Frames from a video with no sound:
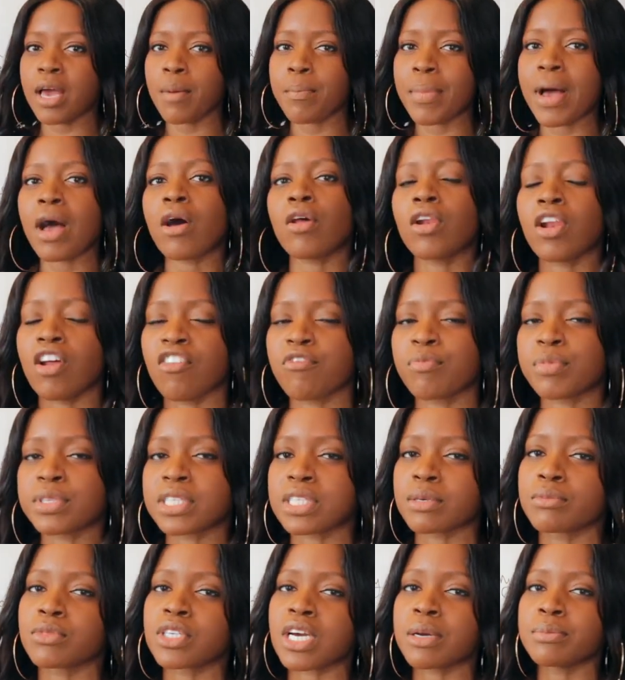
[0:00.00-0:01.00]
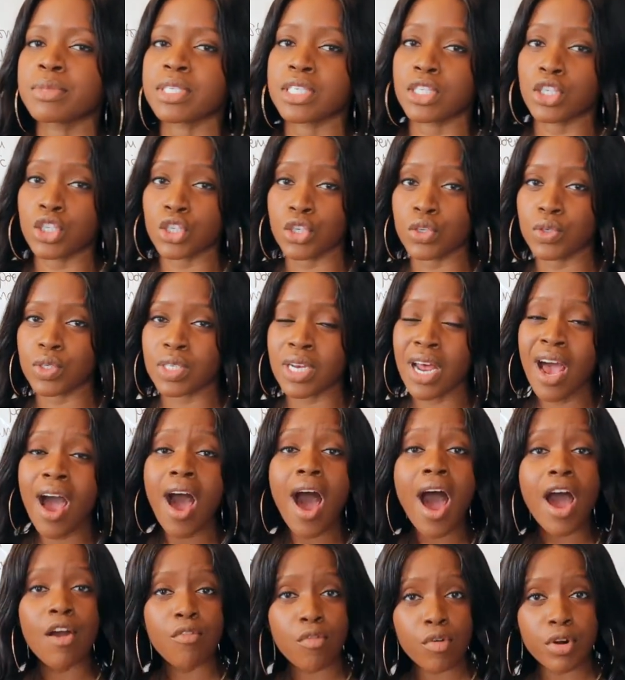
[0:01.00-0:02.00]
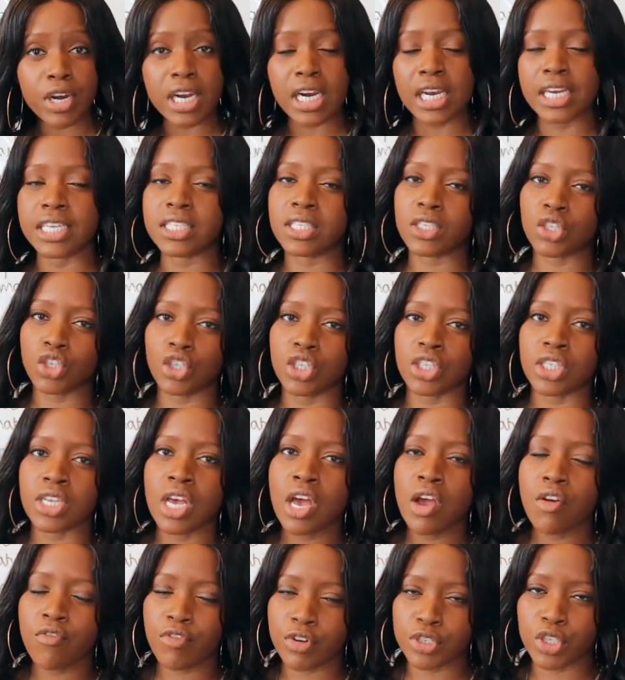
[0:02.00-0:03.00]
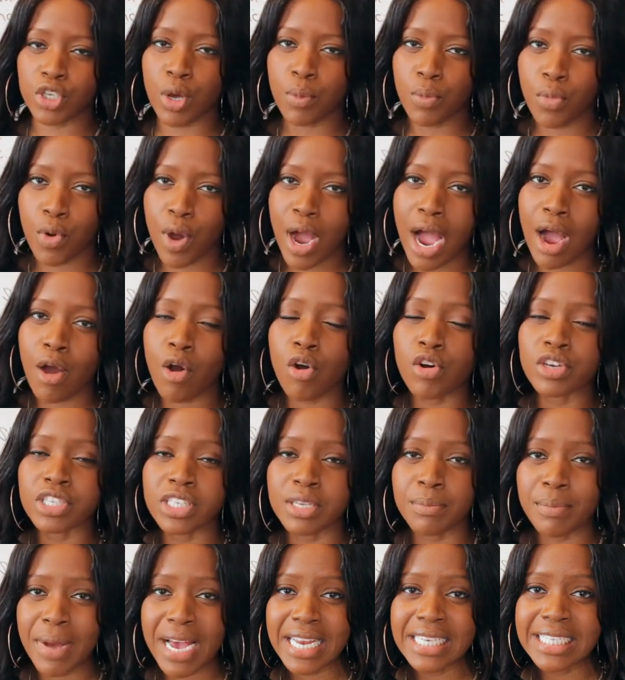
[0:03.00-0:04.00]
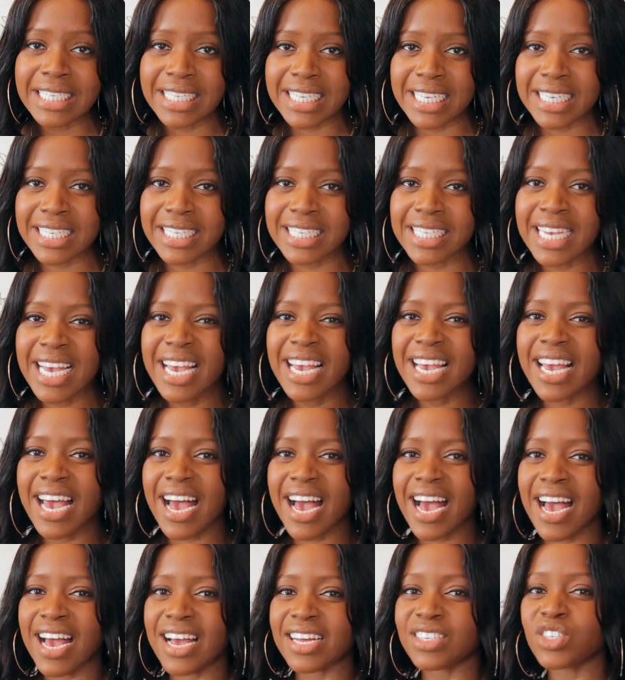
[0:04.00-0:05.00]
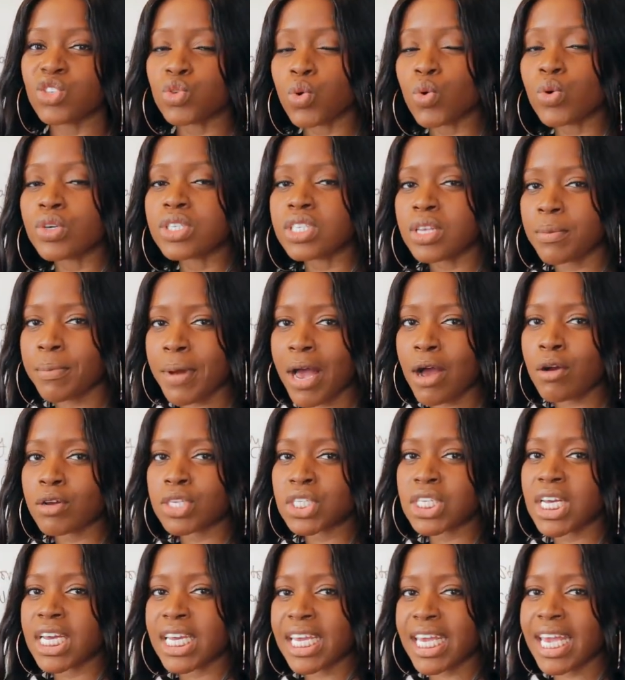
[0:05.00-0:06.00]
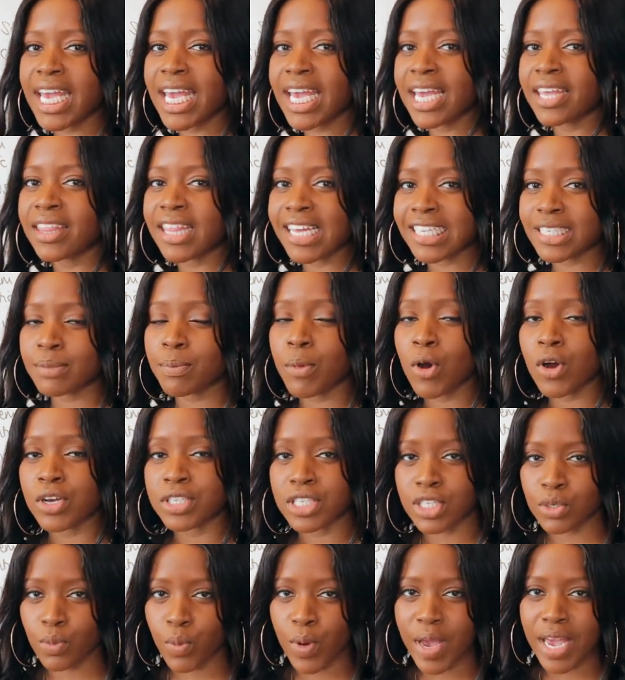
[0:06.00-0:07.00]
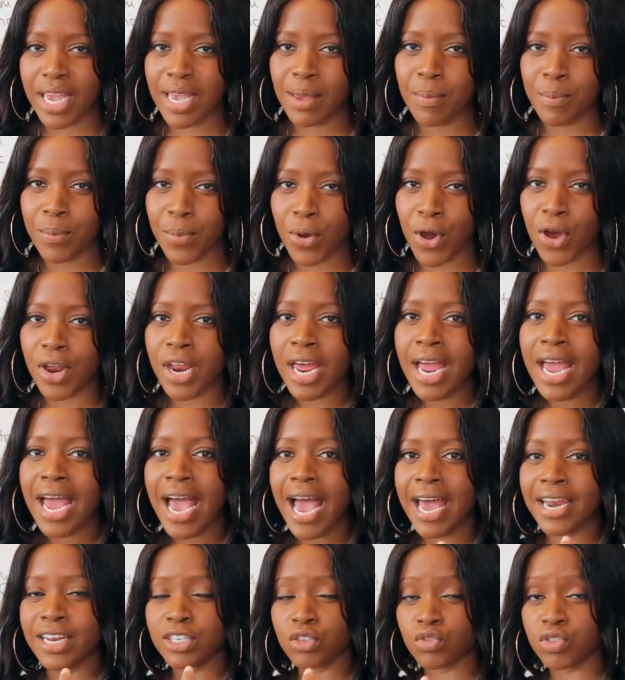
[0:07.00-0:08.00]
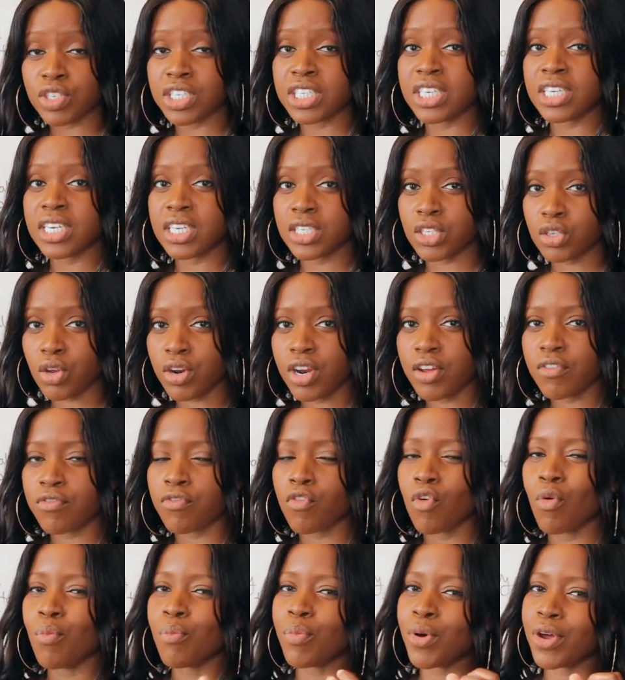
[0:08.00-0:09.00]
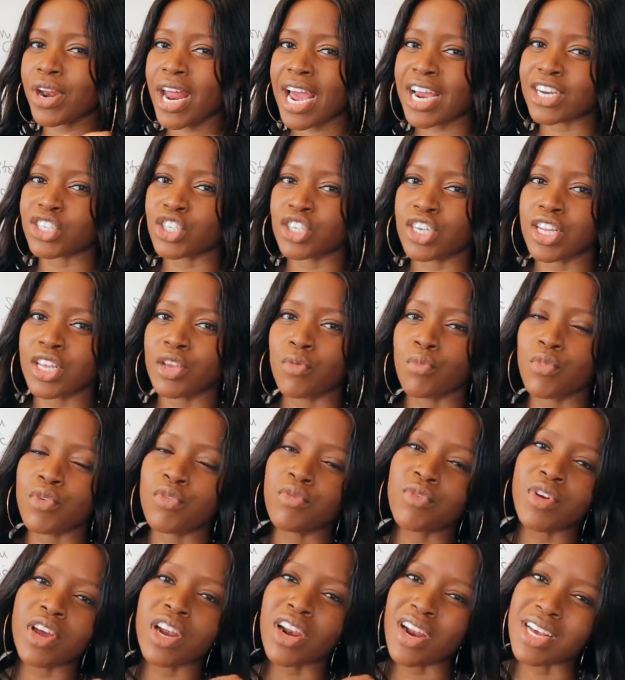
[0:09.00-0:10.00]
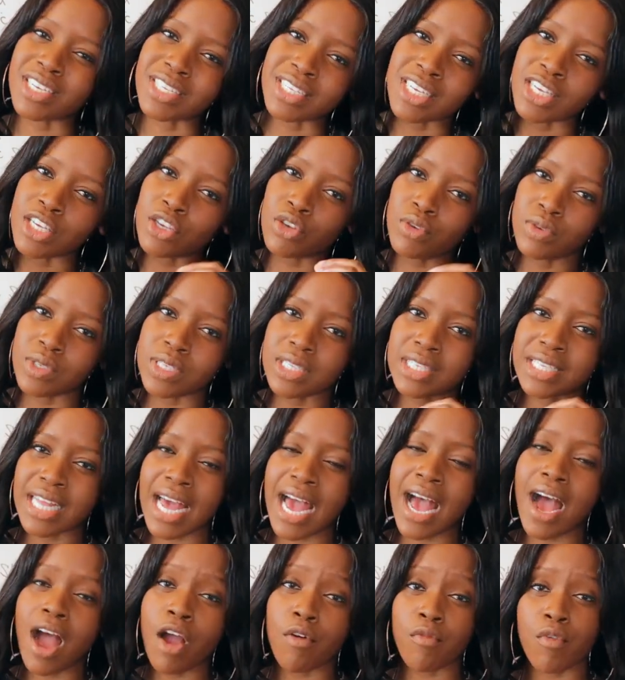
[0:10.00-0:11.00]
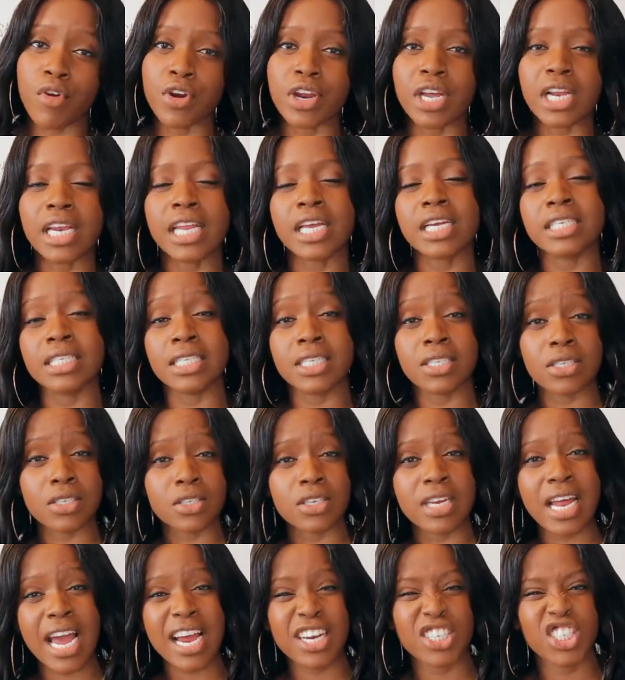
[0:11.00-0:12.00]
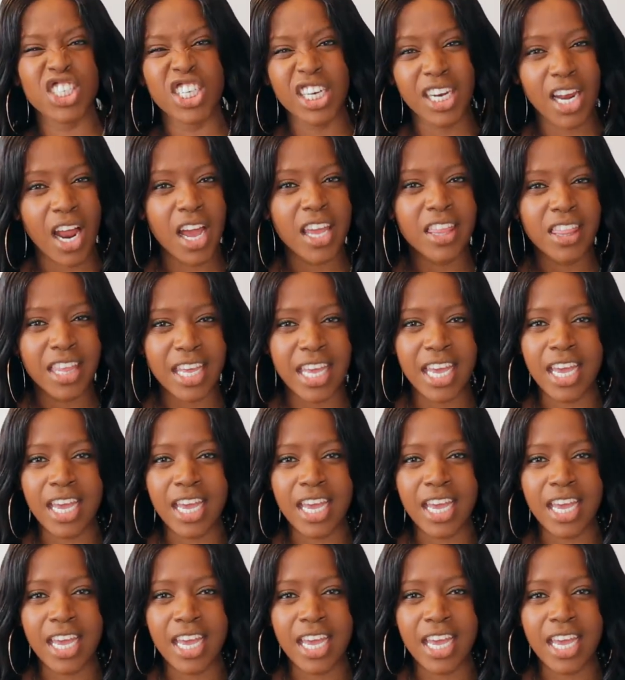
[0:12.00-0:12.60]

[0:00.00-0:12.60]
about love, but sometimes it's used ironically, such as, for example, how Ozymandias talks about a king that's passed away, and it's written in a sonnet form, but actually we realize he uses that ironically because he doesn't actually like the